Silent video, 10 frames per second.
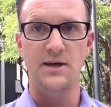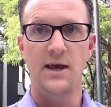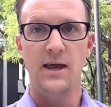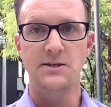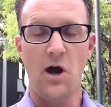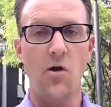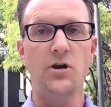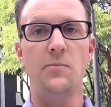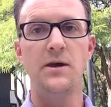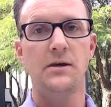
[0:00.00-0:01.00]
It's
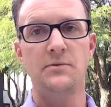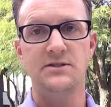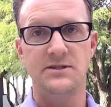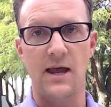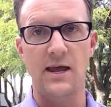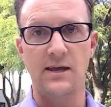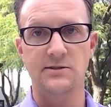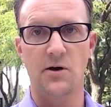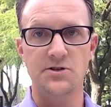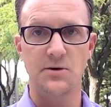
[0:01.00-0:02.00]
hard to make a
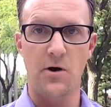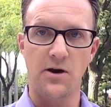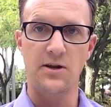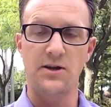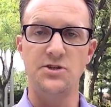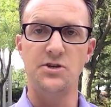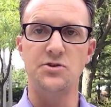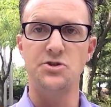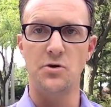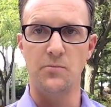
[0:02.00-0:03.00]
mistake as long as the market
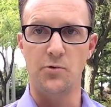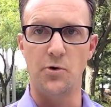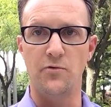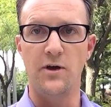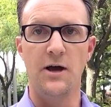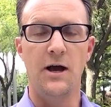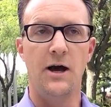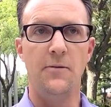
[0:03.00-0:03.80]
continues to improve.